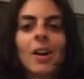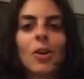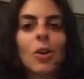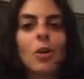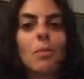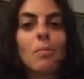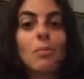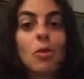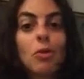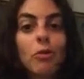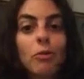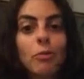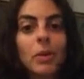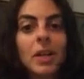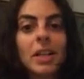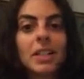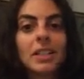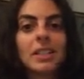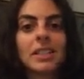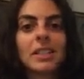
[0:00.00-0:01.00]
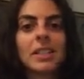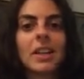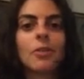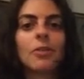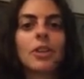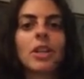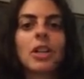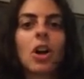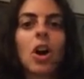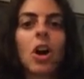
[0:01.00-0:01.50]
or movements that
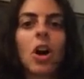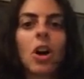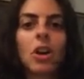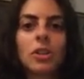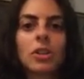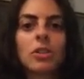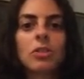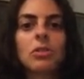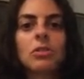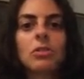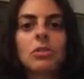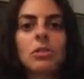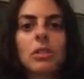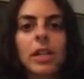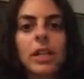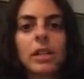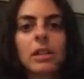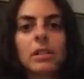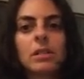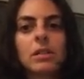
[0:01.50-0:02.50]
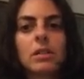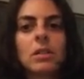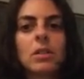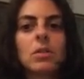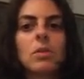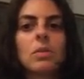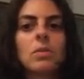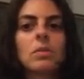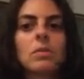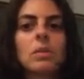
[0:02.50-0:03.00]
recall you
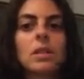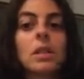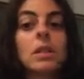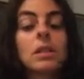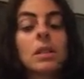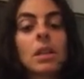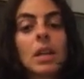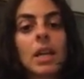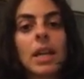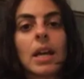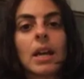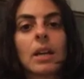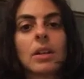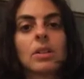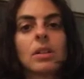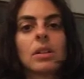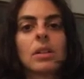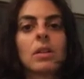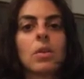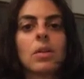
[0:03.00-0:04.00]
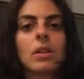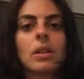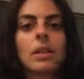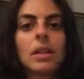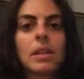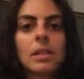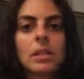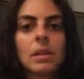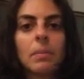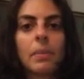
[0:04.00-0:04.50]
into disconnection or
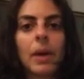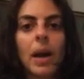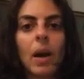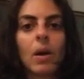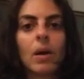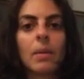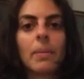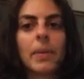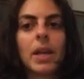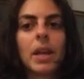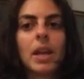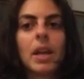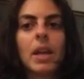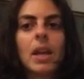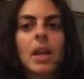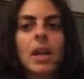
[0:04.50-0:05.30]
disempowerment.